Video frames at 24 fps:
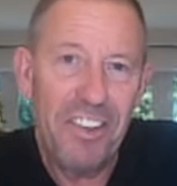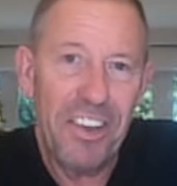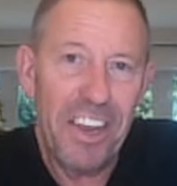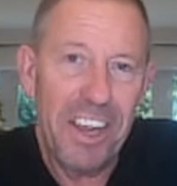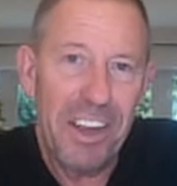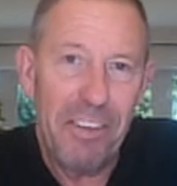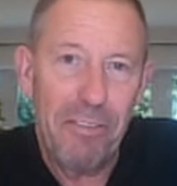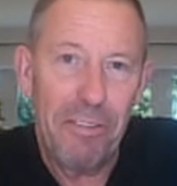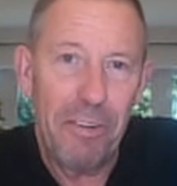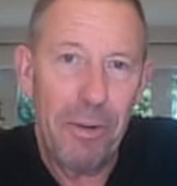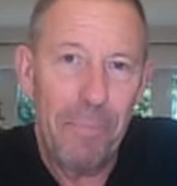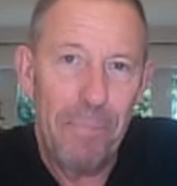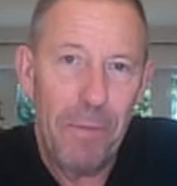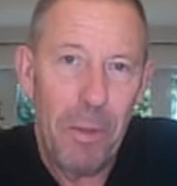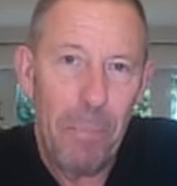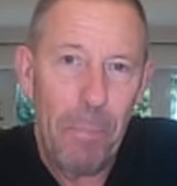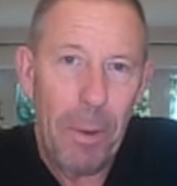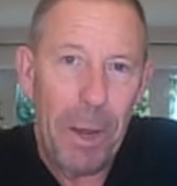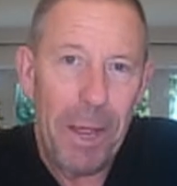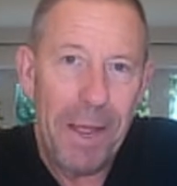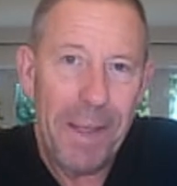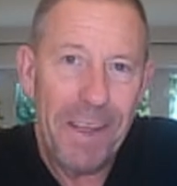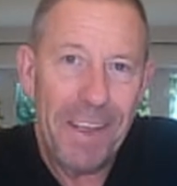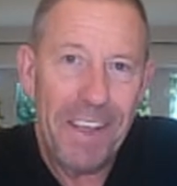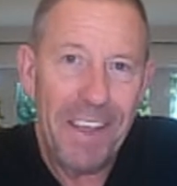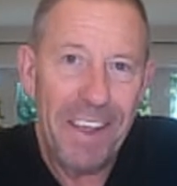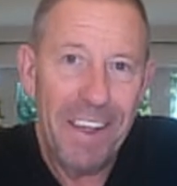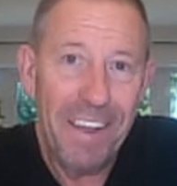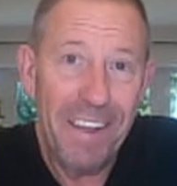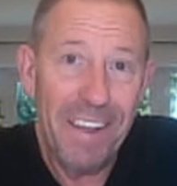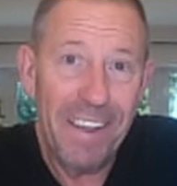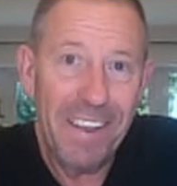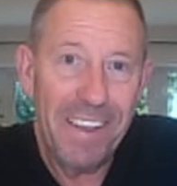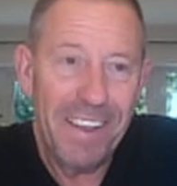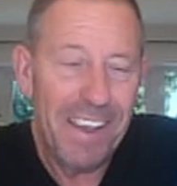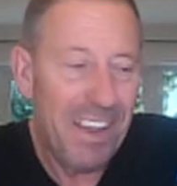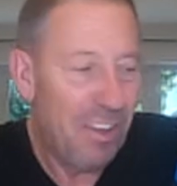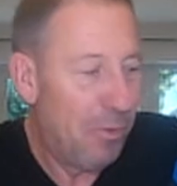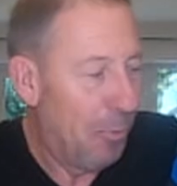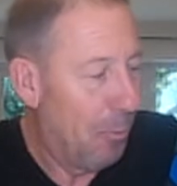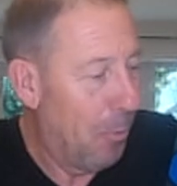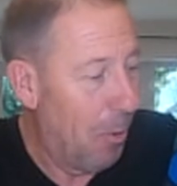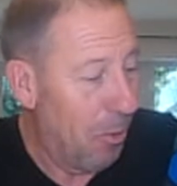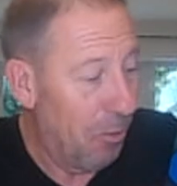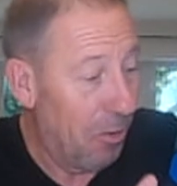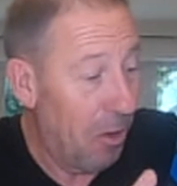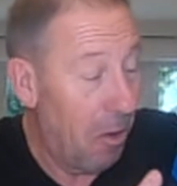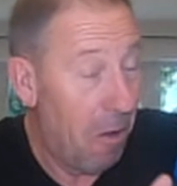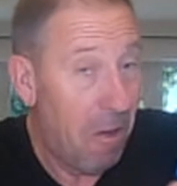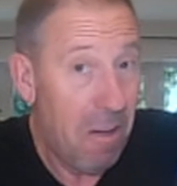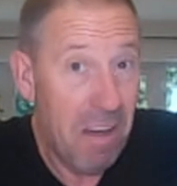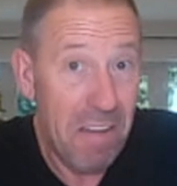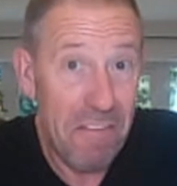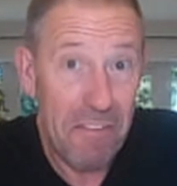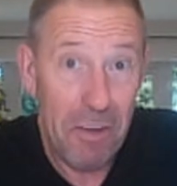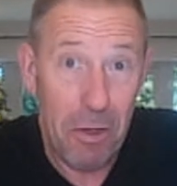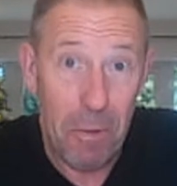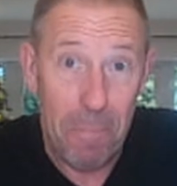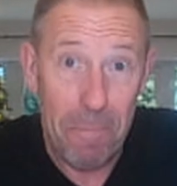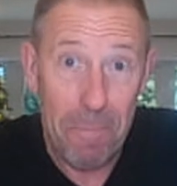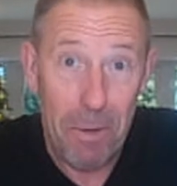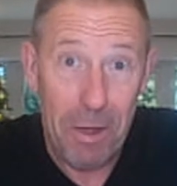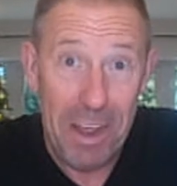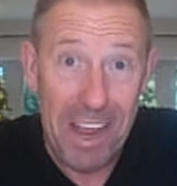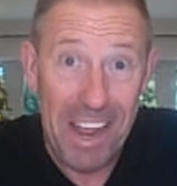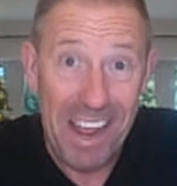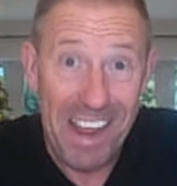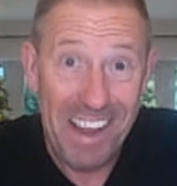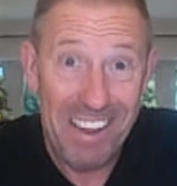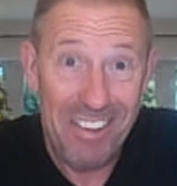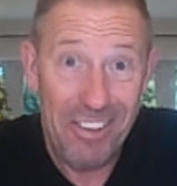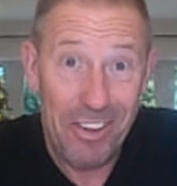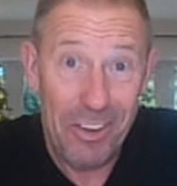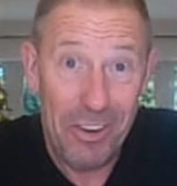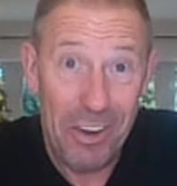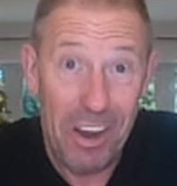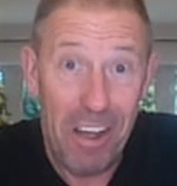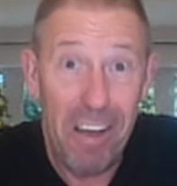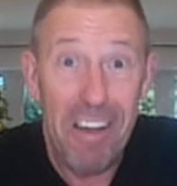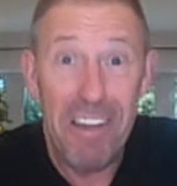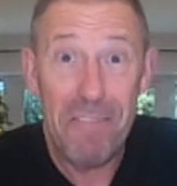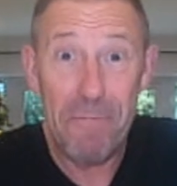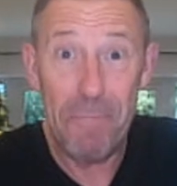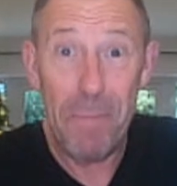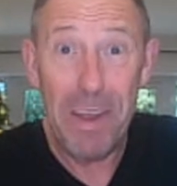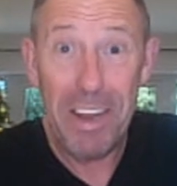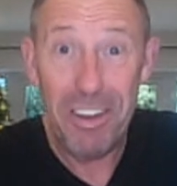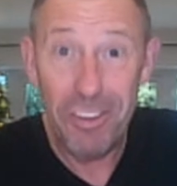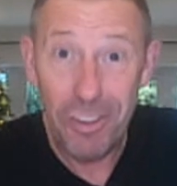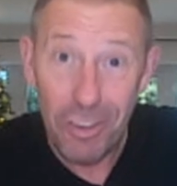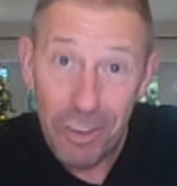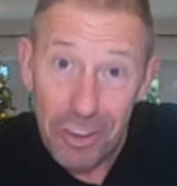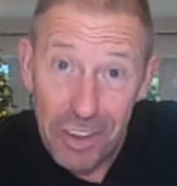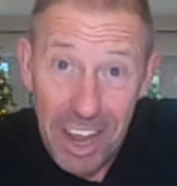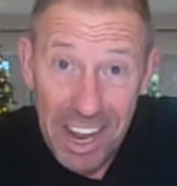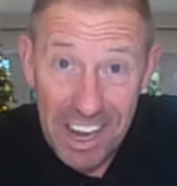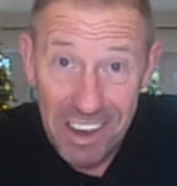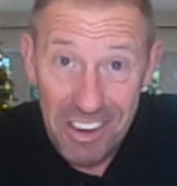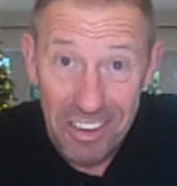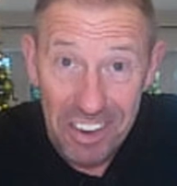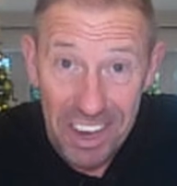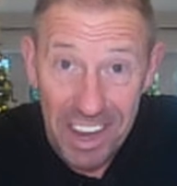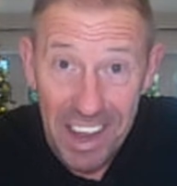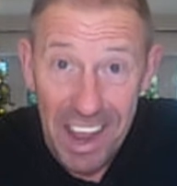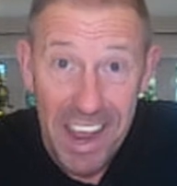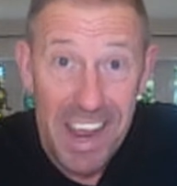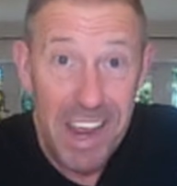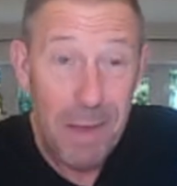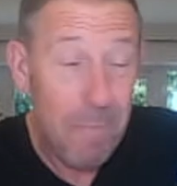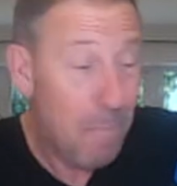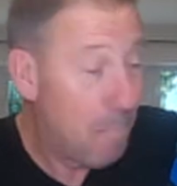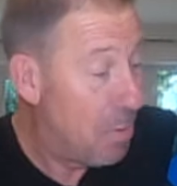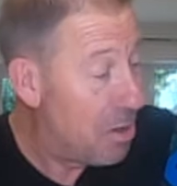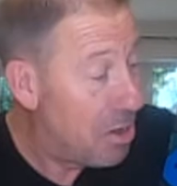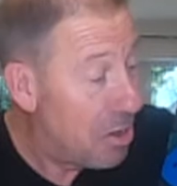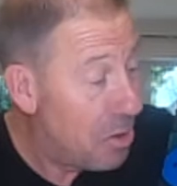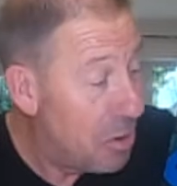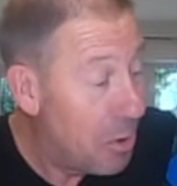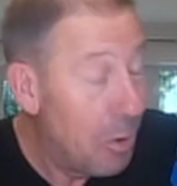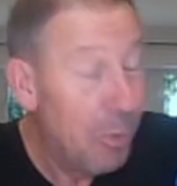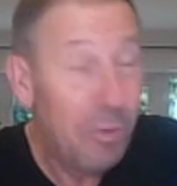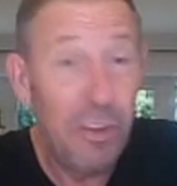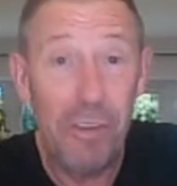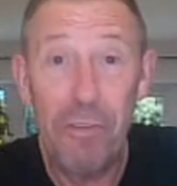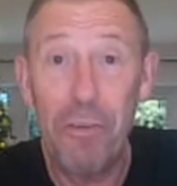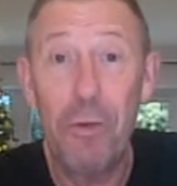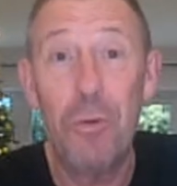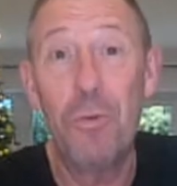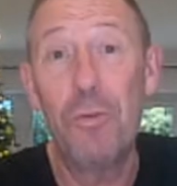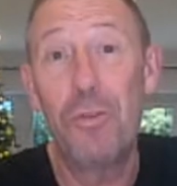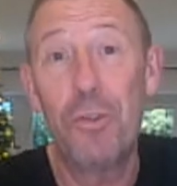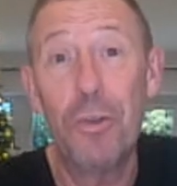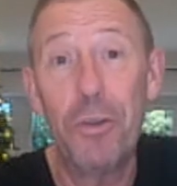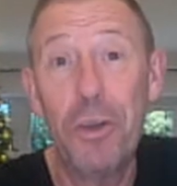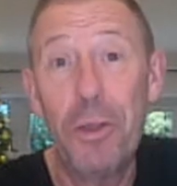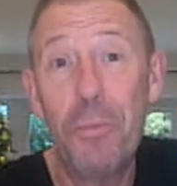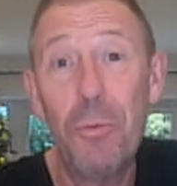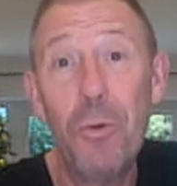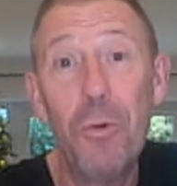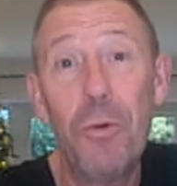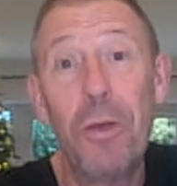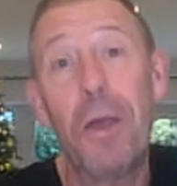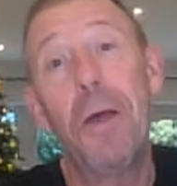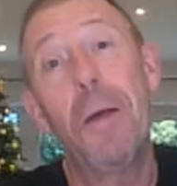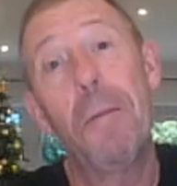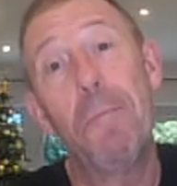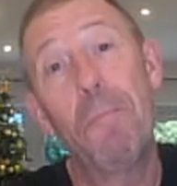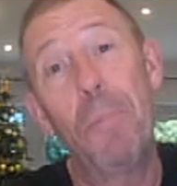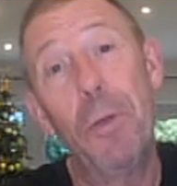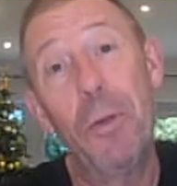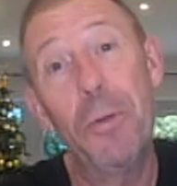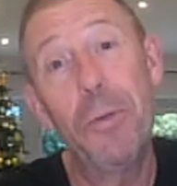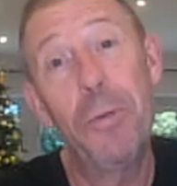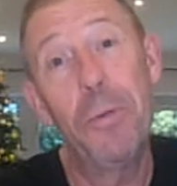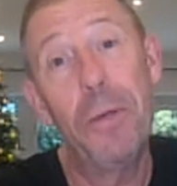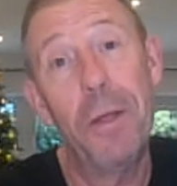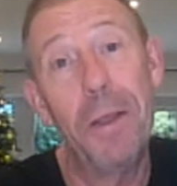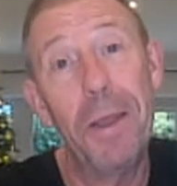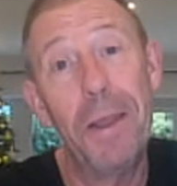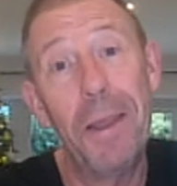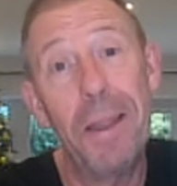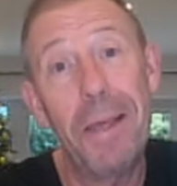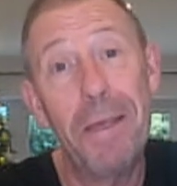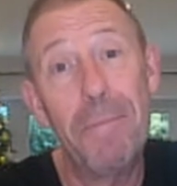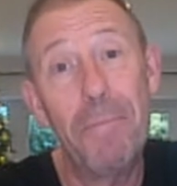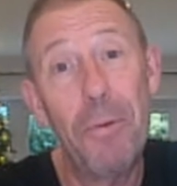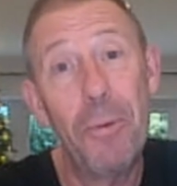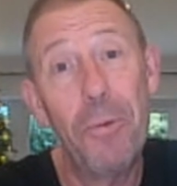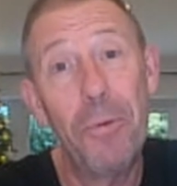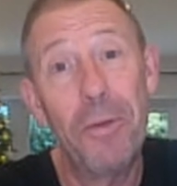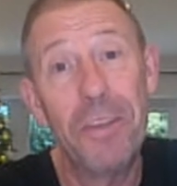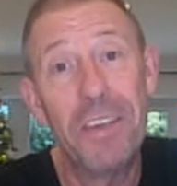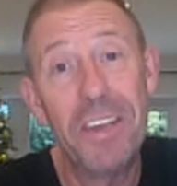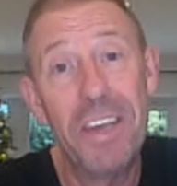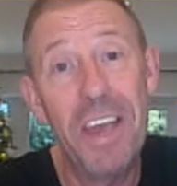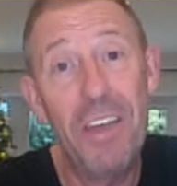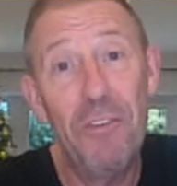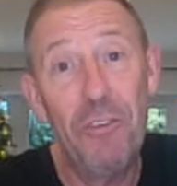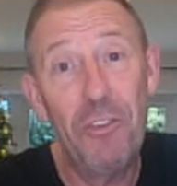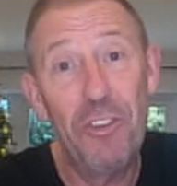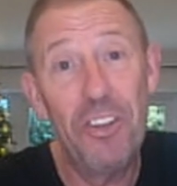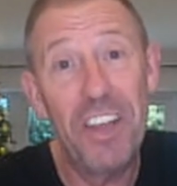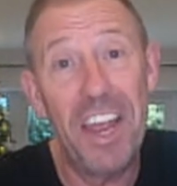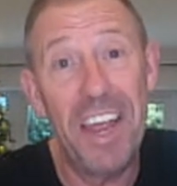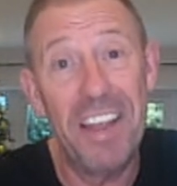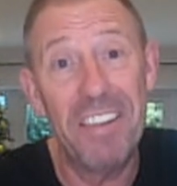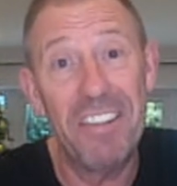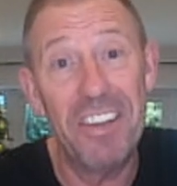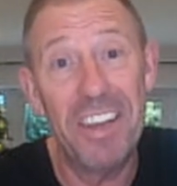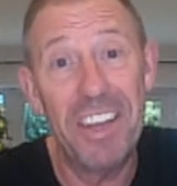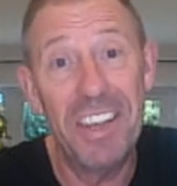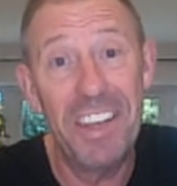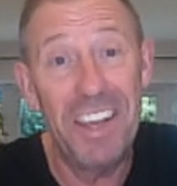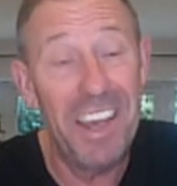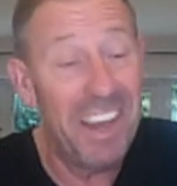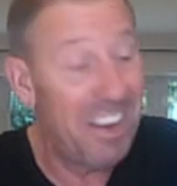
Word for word: A J from The Player here, and guess what I've got my hands on? I've been sent a beautiful Johnnie Walker Blue Label gift set.